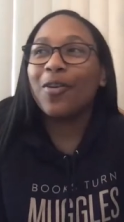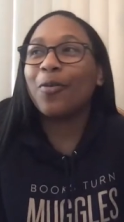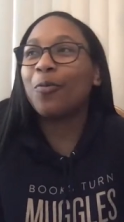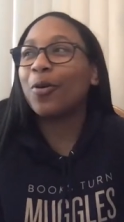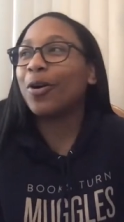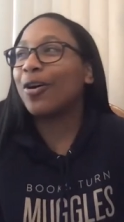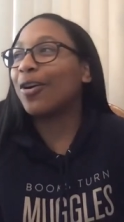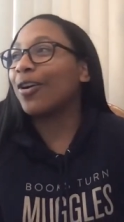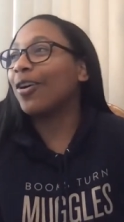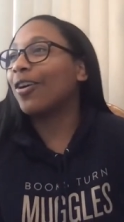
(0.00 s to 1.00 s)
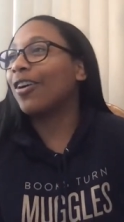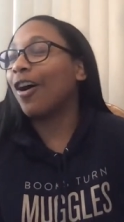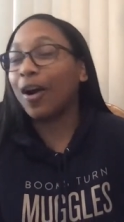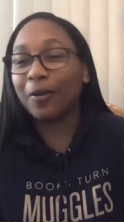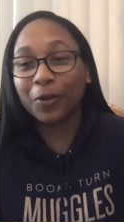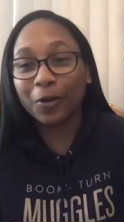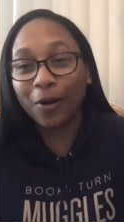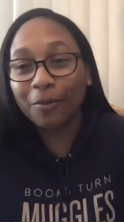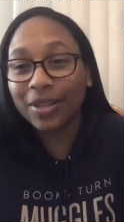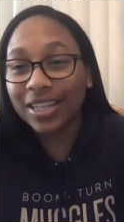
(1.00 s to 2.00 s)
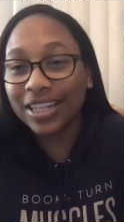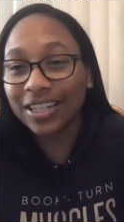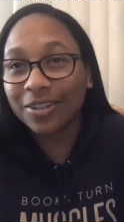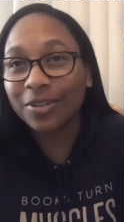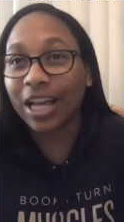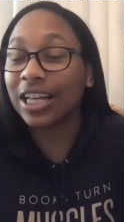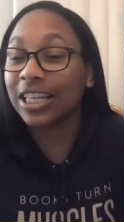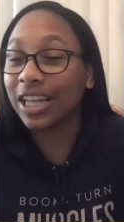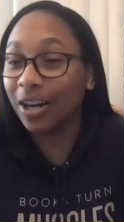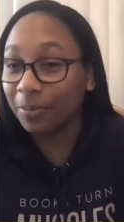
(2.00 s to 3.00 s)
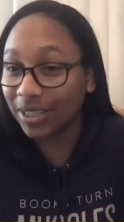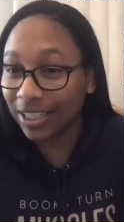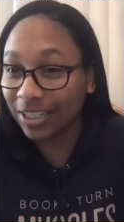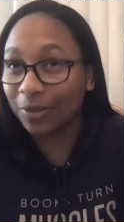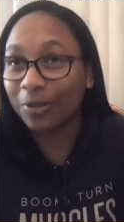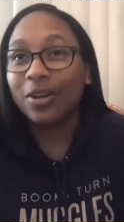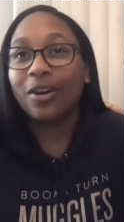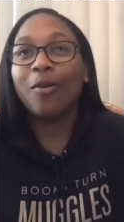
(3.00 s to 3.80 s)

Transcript: were are if you're a millennial, like a young millennial,